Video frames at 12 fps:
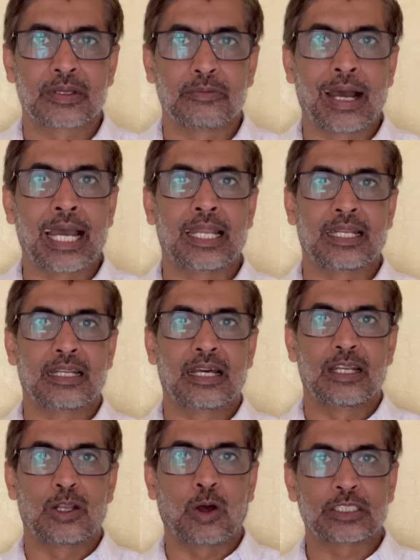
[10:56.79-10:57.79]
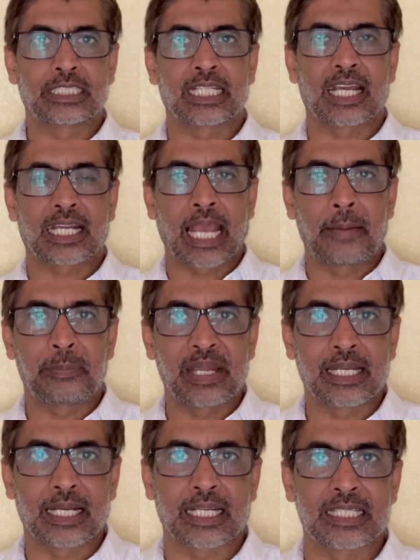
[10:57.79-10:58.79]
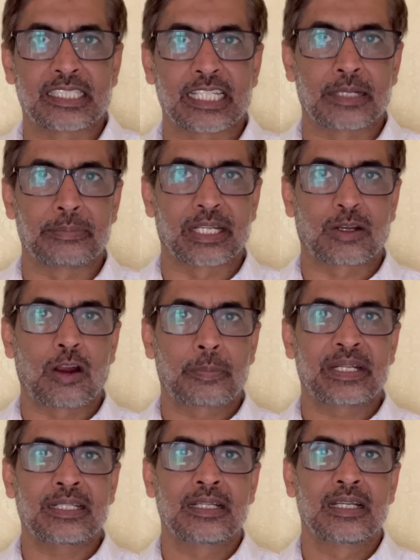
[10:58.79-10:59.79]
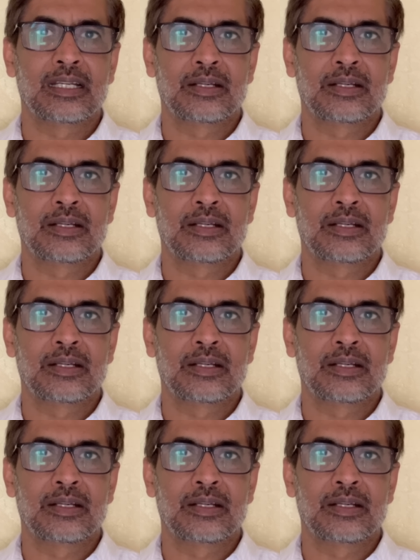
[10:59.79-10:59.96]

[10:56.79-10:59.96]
while launching a campaign against Jeremy Corbyn